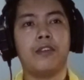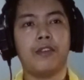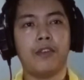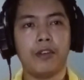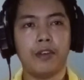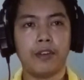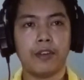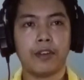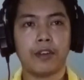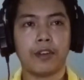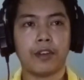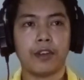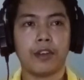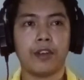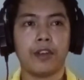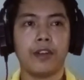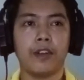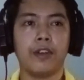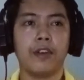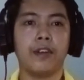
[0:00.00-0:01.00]

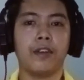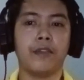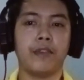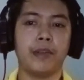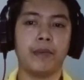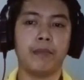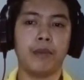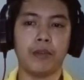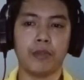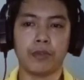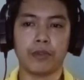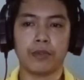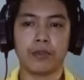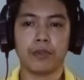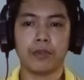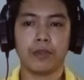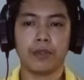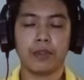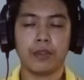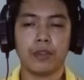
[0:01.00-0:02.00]
or
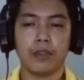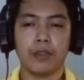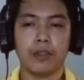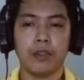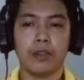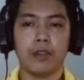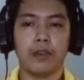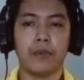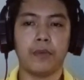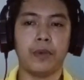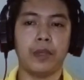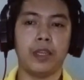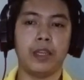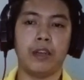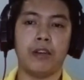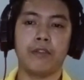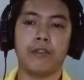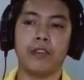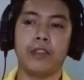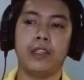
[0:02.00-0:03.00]
remote.
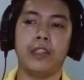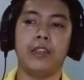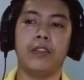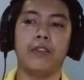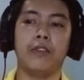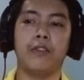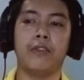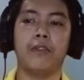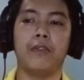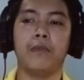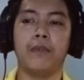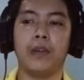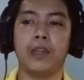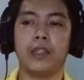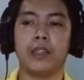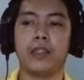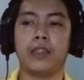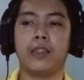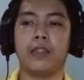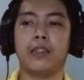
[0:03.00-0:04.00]
We already know
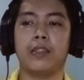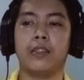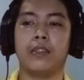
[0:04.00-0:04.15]
what